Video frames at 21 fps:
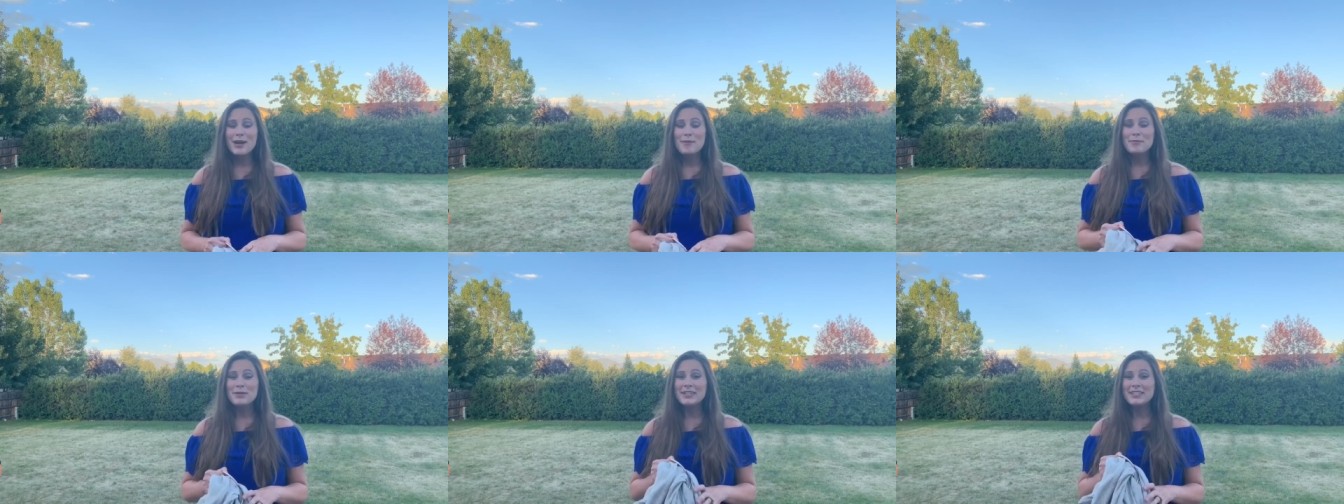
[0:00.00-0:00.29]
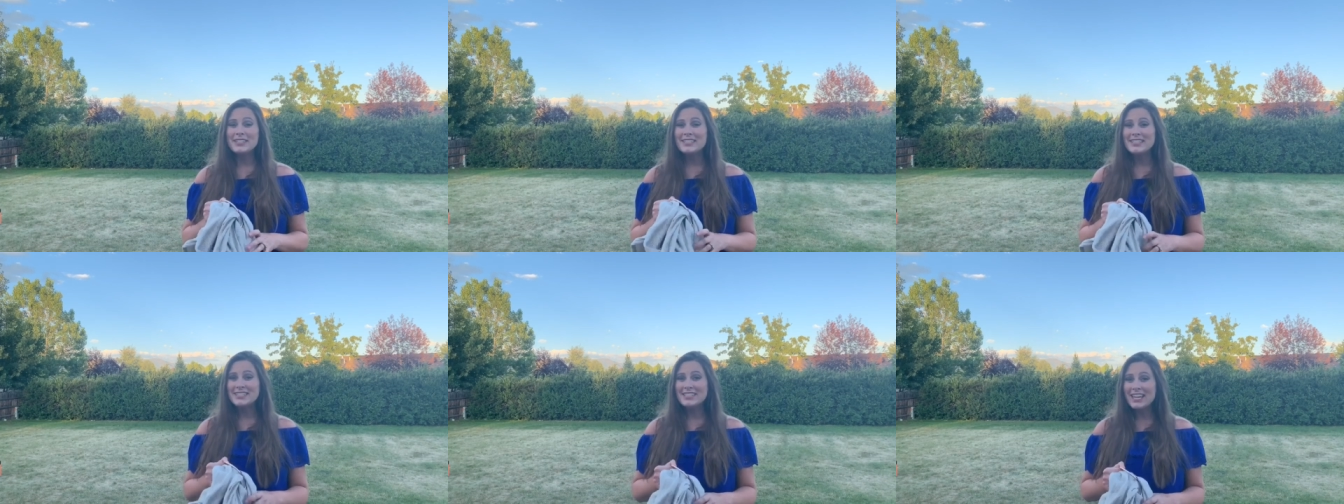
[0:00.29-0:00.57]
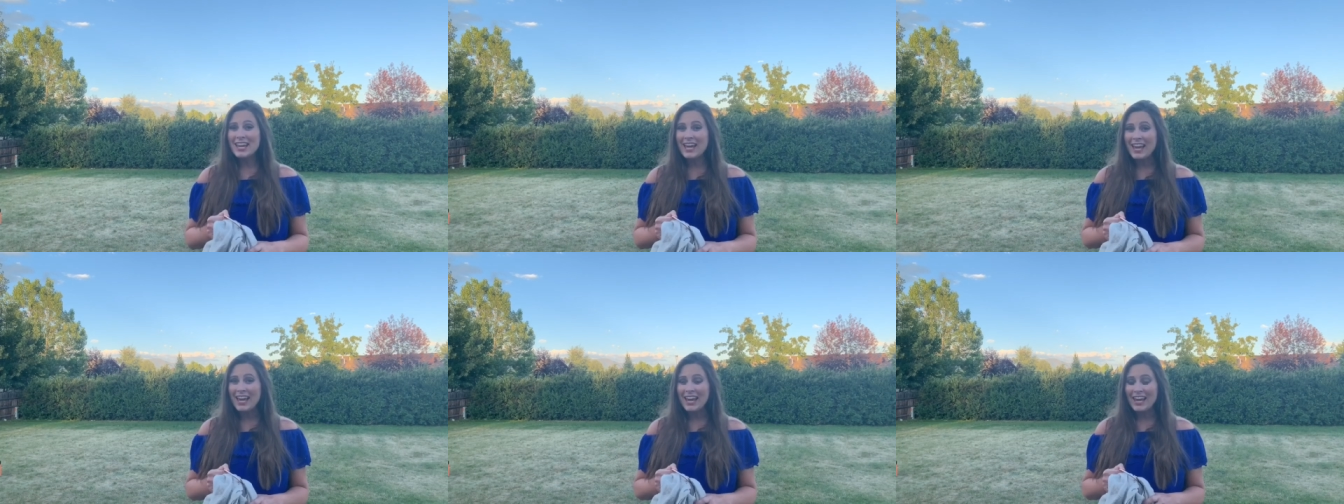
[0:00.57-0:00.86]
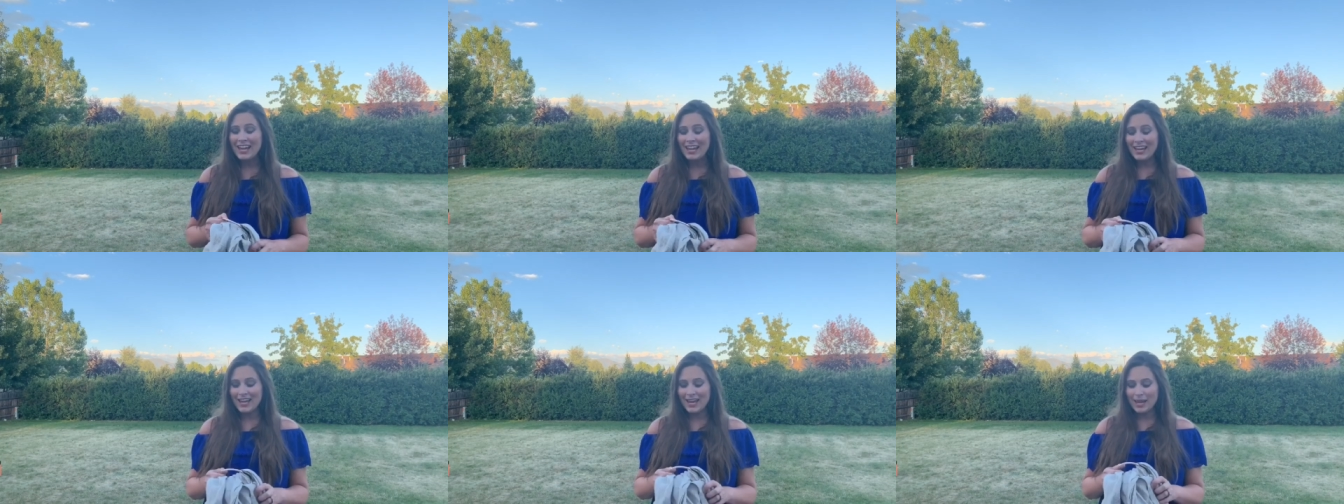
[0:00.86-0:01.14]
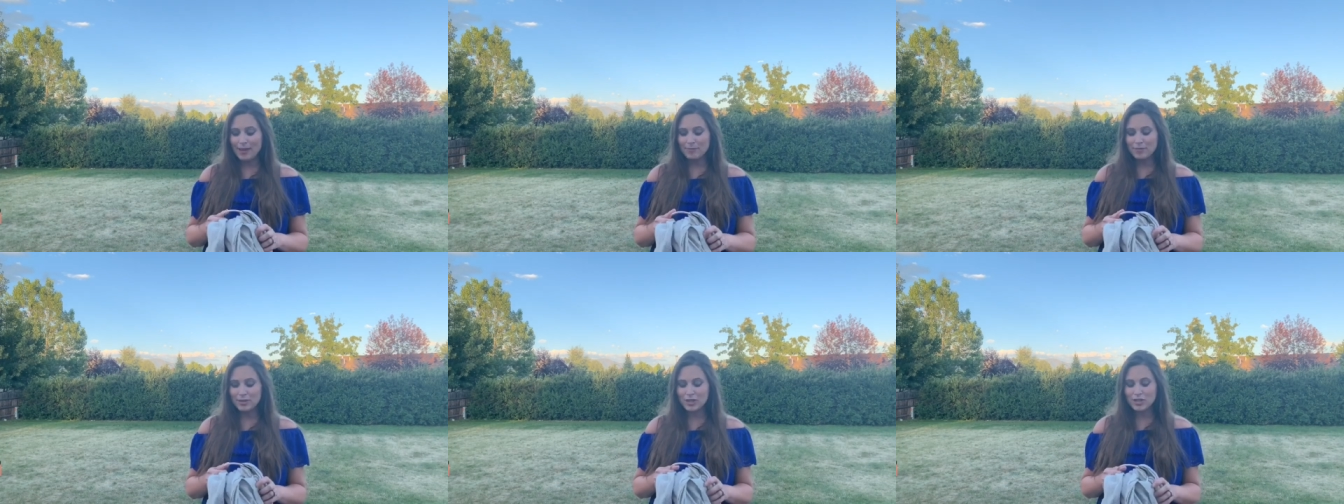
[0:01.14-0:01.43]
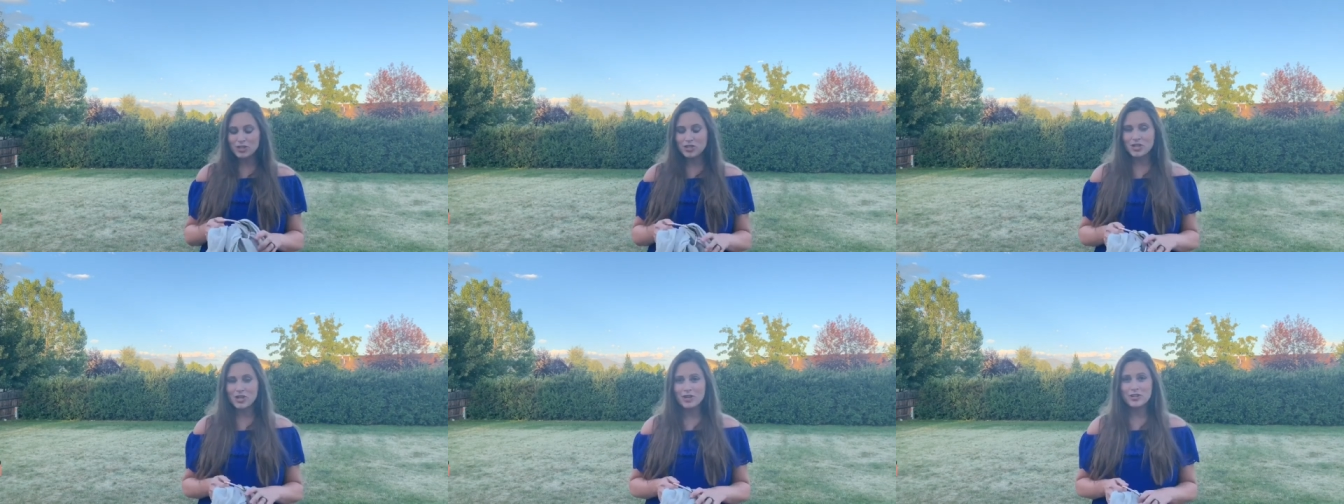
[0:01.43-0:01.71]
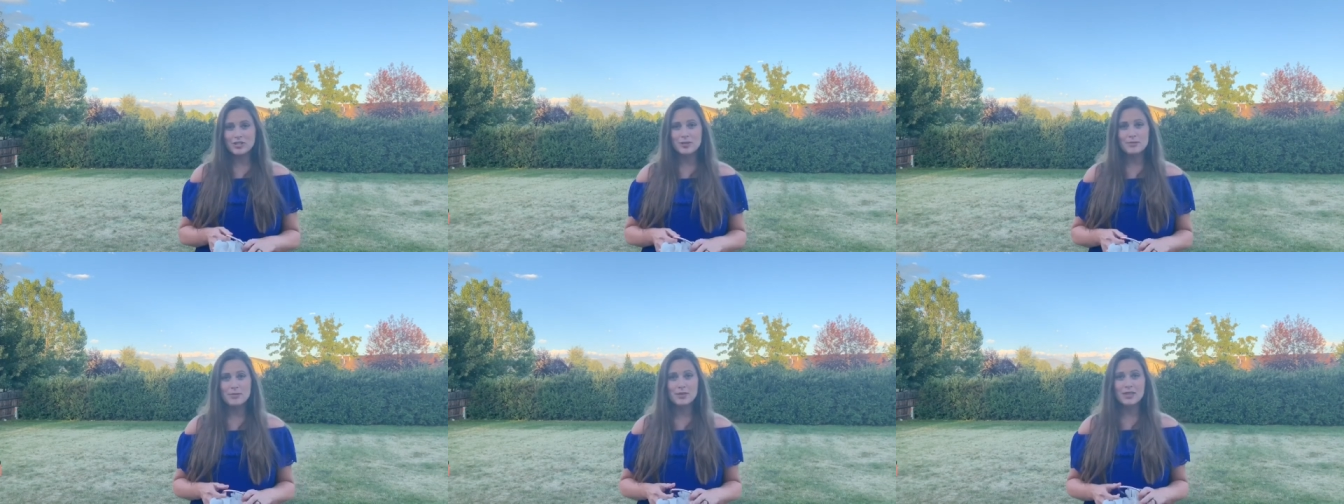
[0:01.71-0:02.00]
But today I'm going to share
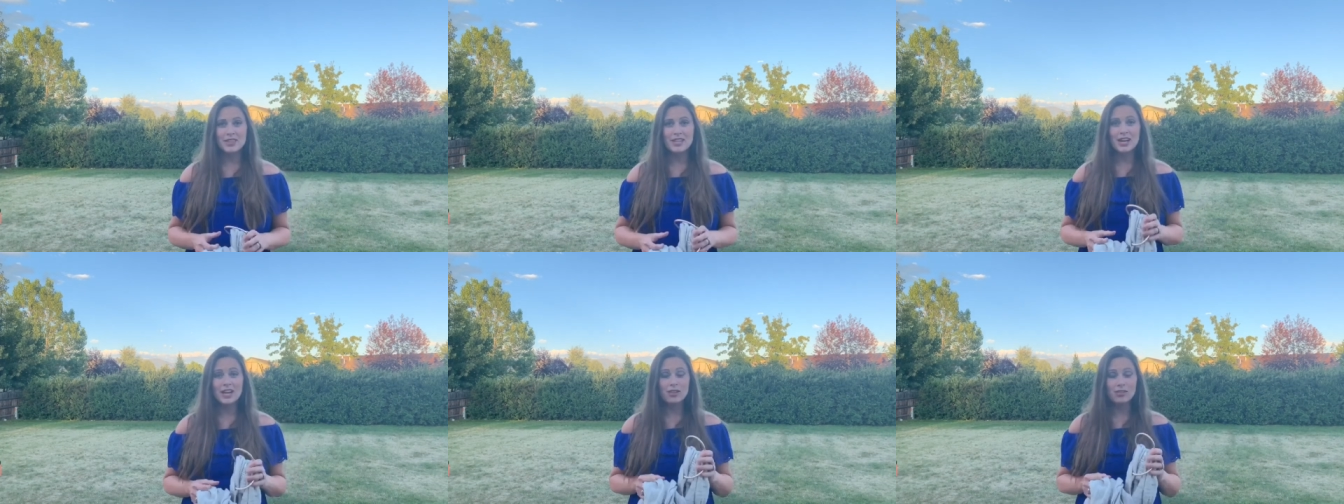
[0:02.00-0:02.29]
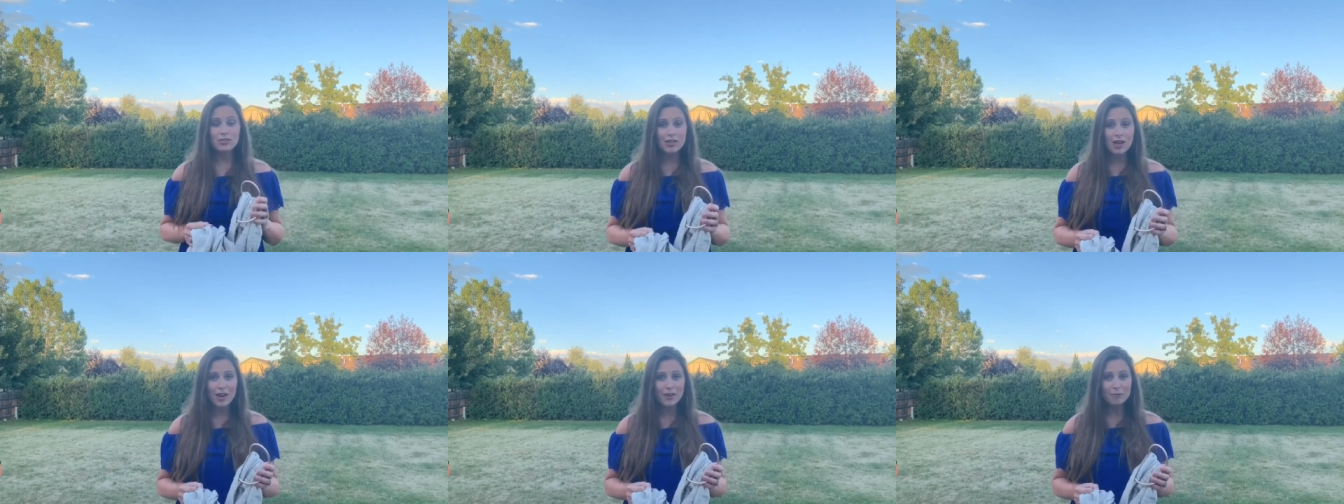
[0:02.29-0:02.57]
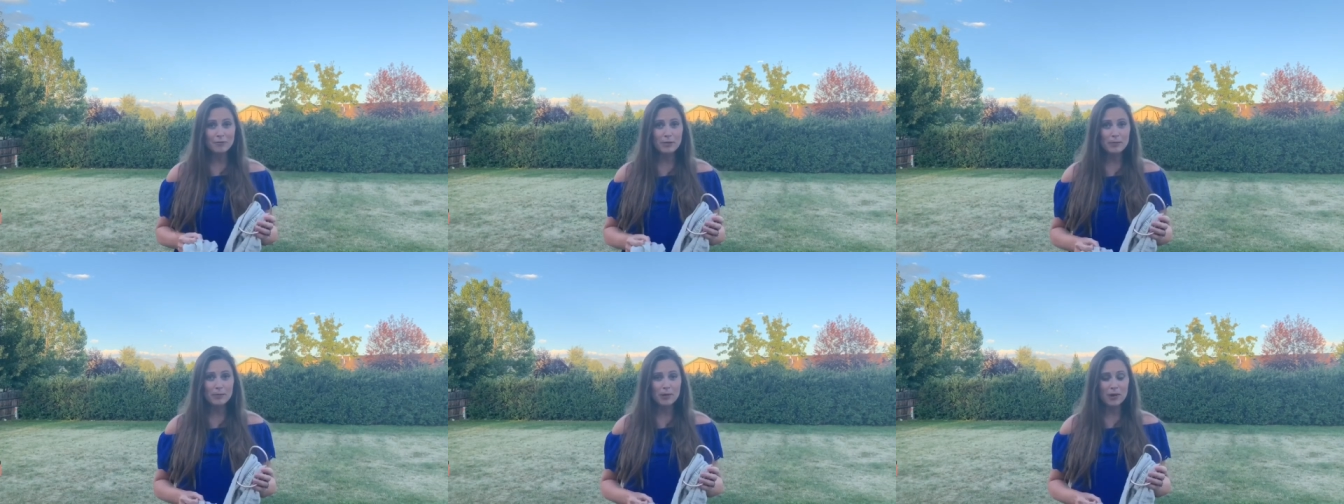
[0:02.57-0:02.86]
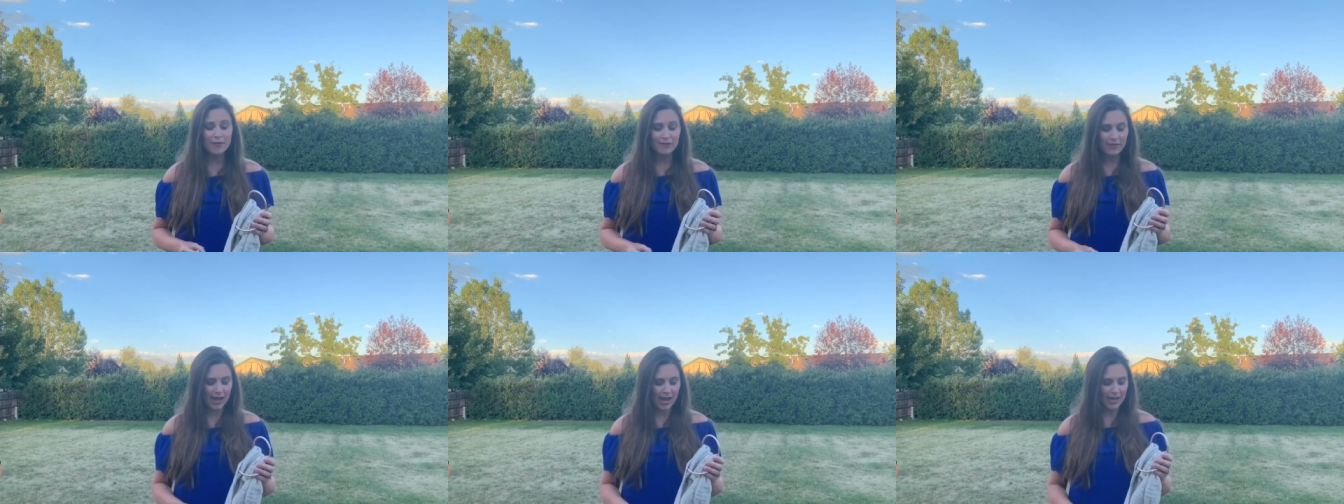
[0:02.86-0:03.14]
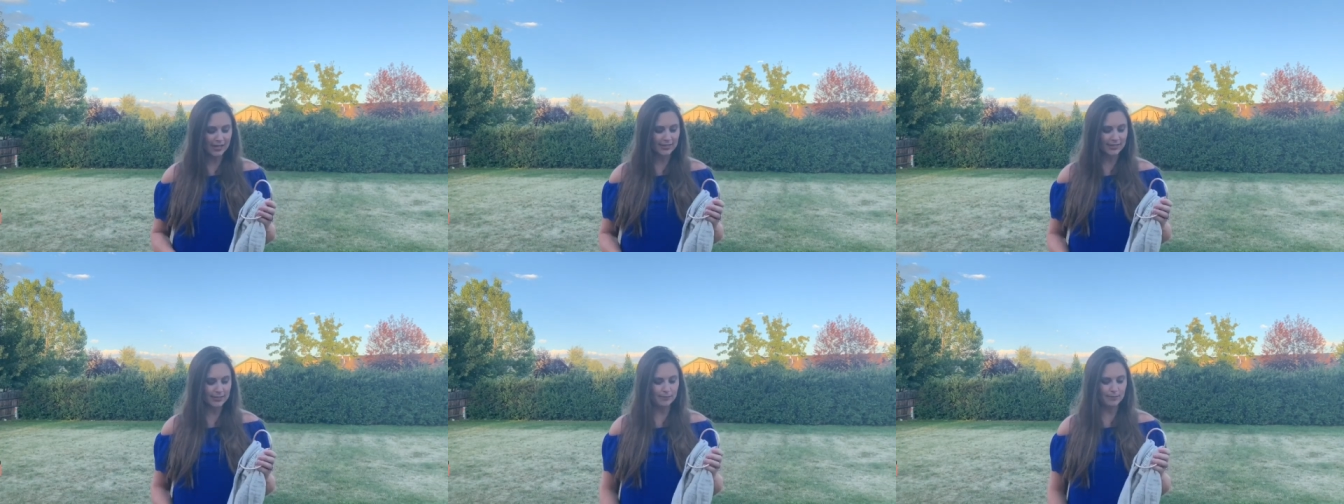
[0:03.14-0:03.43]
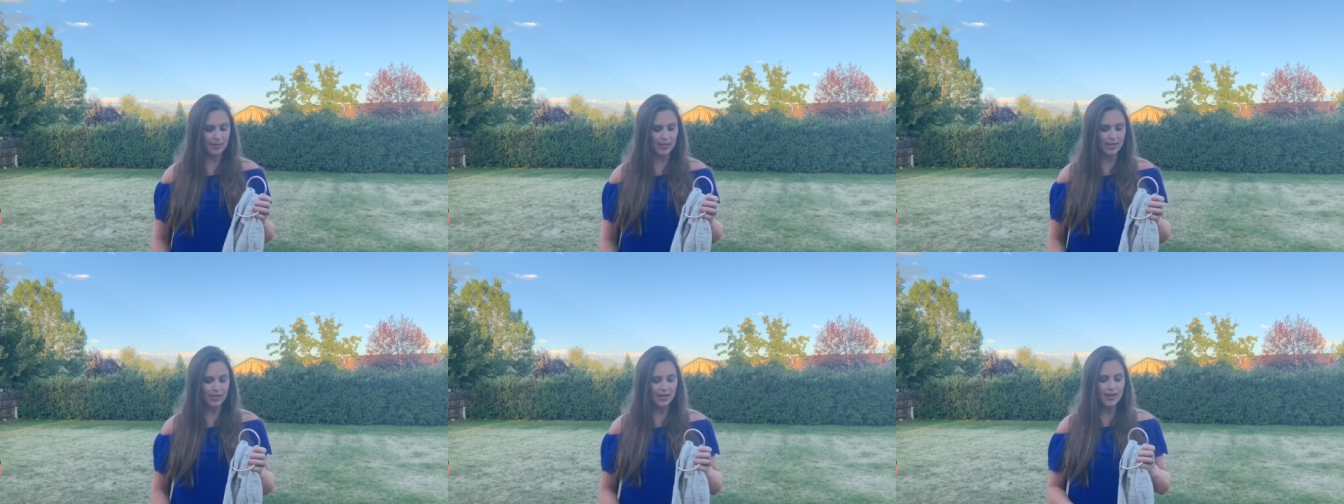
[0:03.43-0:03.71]
something that a lot of people have asked me